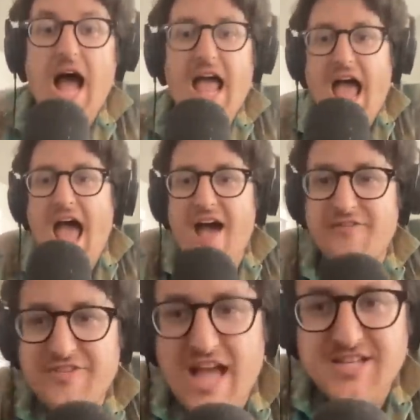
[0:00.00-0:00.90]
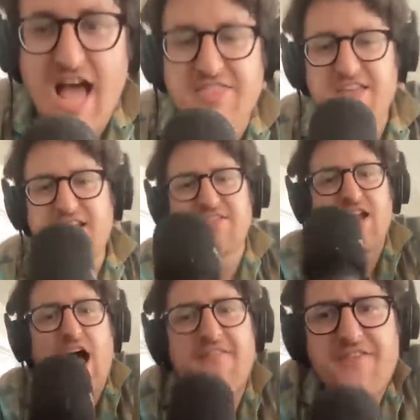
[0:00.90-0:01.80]
I have. Yes, I
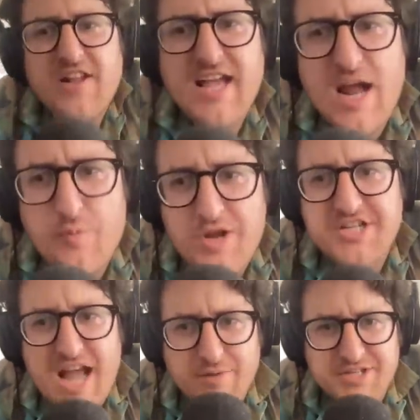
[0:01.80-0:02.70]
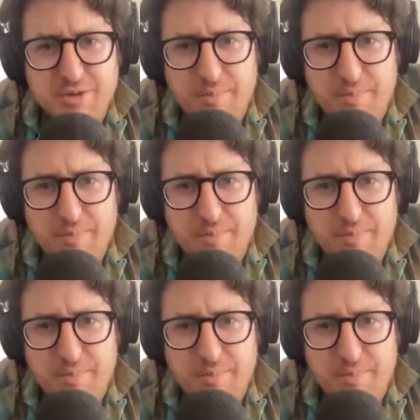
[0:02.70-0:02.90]
think I feel like I reached out